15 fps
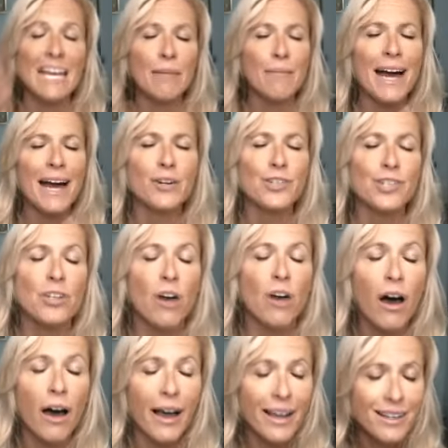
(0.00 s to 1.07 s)
matters
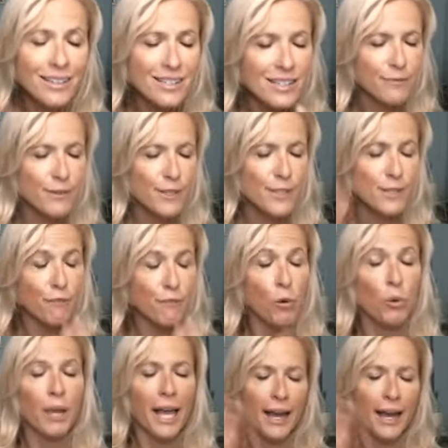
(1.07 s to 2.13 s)
not if this
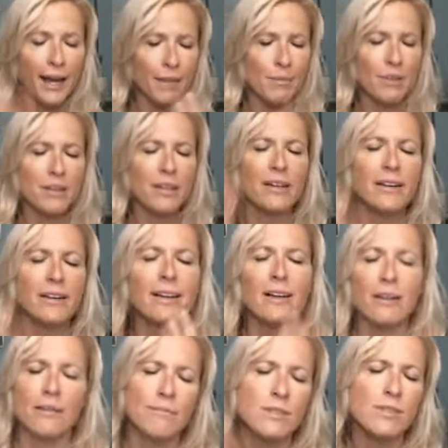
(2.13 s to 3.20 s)
vocabulary
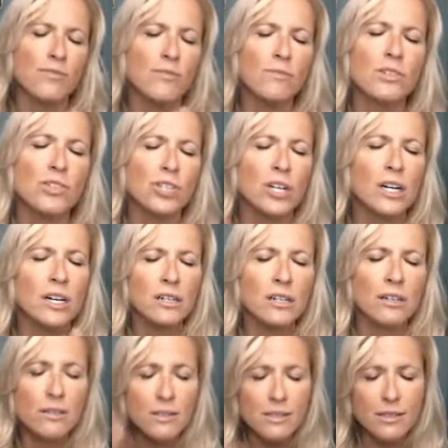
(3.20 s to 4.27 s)
comes from the
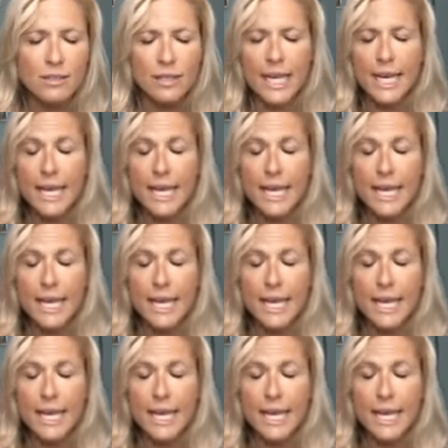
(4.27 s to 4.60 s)
stars.